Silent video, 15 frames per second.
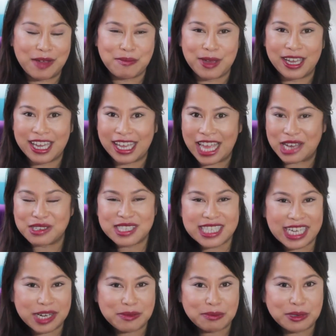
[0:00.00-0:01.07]
picking out
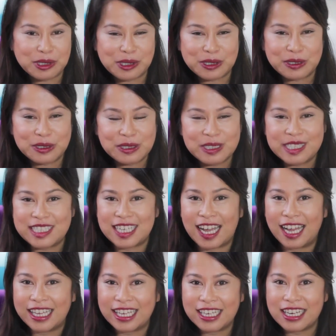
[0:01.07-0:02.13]
samples,
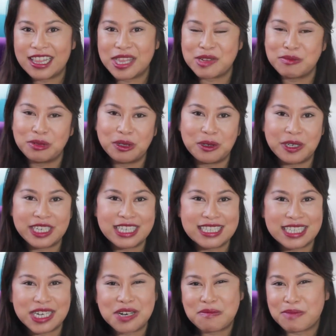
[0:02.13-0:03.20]
talking to the employees
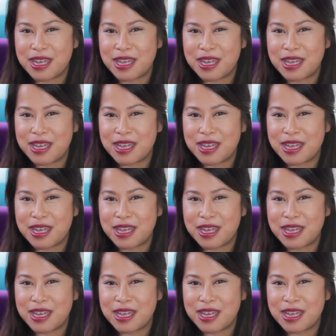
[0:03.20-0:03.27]
there,